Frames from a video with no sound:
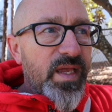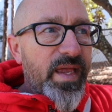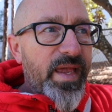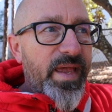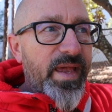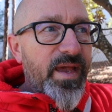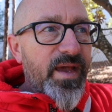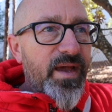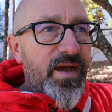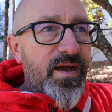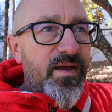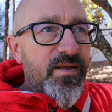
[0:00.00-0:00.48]

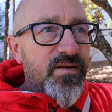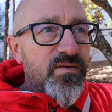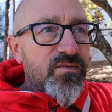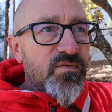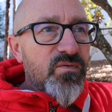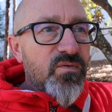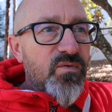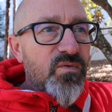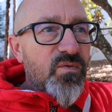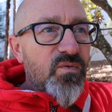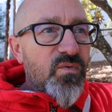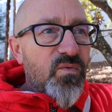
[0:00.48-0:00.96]

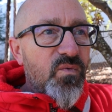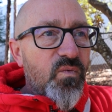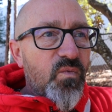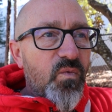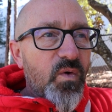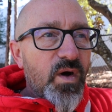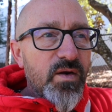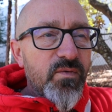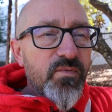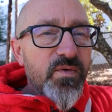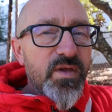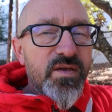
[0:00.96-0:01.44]
And
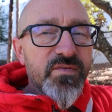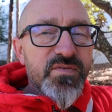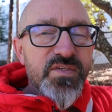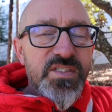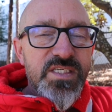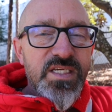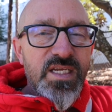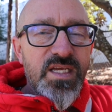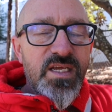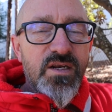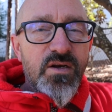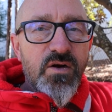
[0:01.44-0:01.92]
what we have
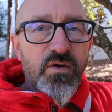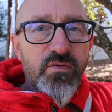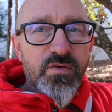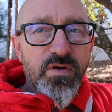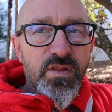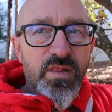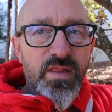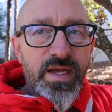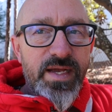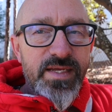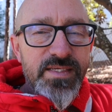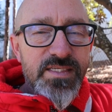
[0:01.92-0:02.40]
seen over
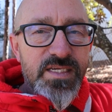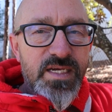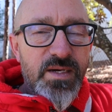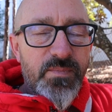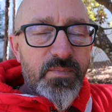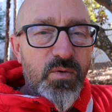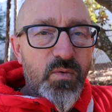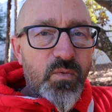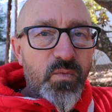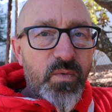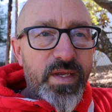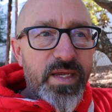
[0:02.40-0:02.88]
the last
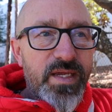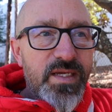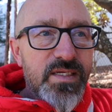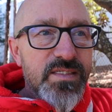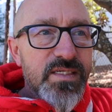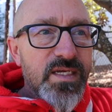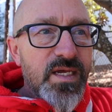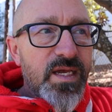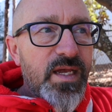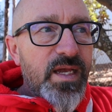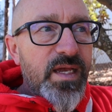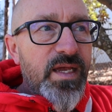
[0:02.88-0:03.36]
couple of
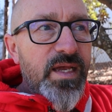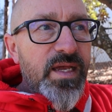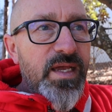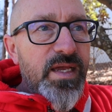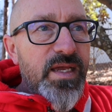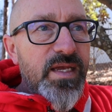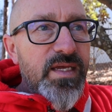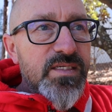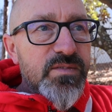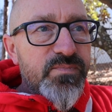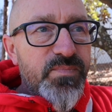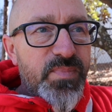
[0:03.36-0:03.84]
weeks
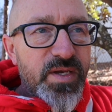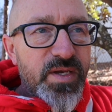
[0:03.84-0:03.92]
is